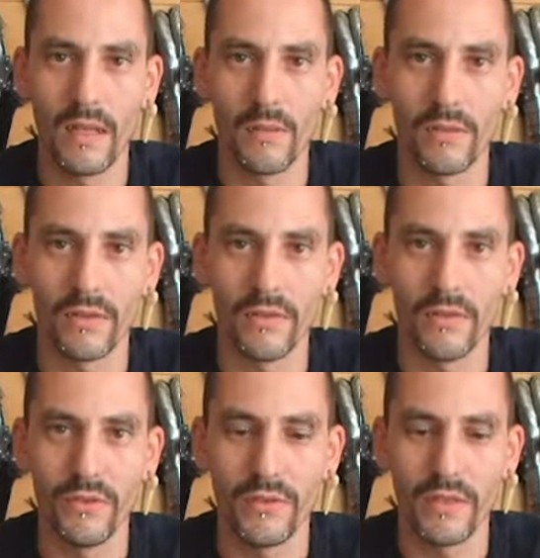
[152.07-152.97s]
I wanted to
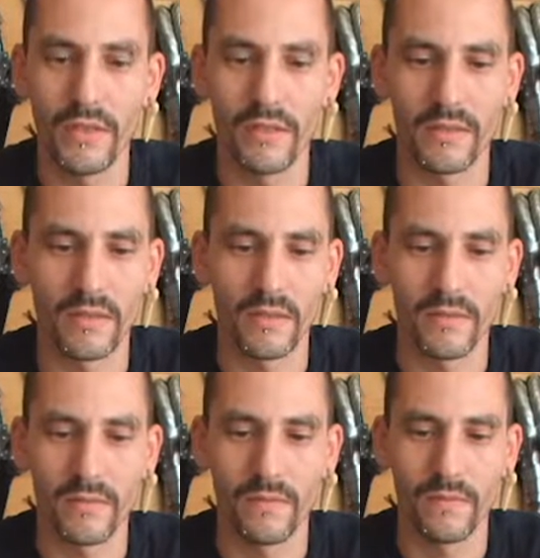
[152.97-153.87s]
use it as a
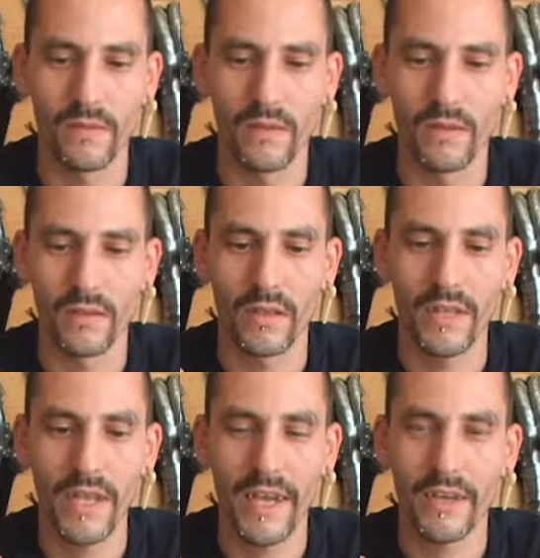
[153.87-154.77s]

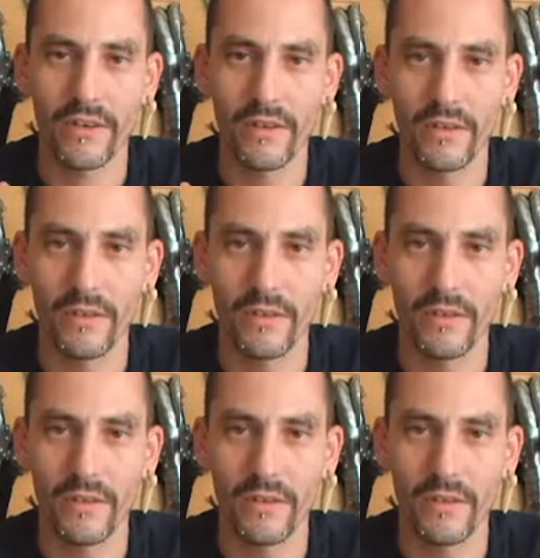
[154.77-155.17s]
key hanger